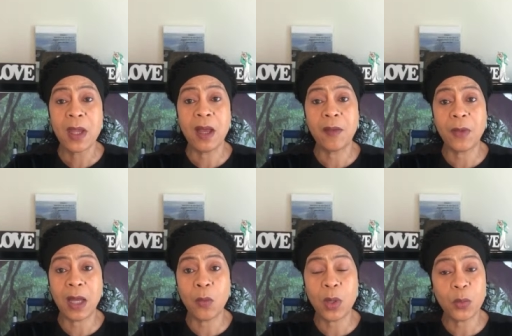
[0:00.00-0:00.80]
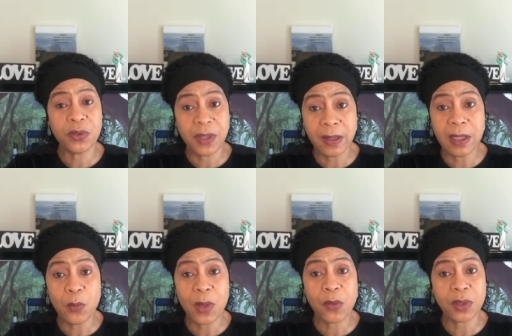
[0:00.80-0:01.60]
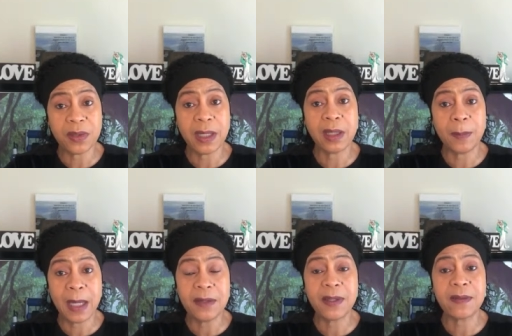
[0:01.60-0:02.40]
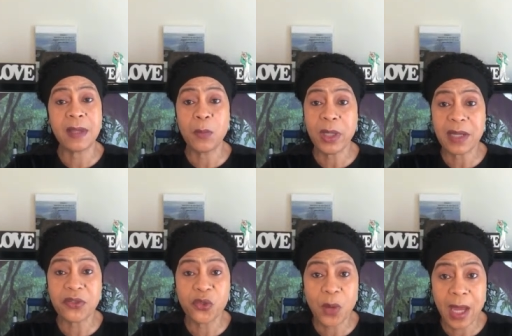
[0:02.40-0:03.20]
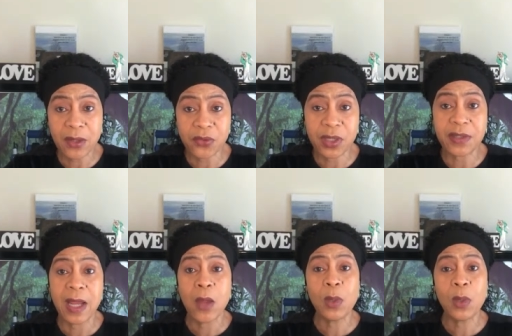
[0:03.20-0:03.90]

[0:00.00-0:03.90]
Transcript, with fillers: of what we're dealing with on a daily basis, then we get strategies.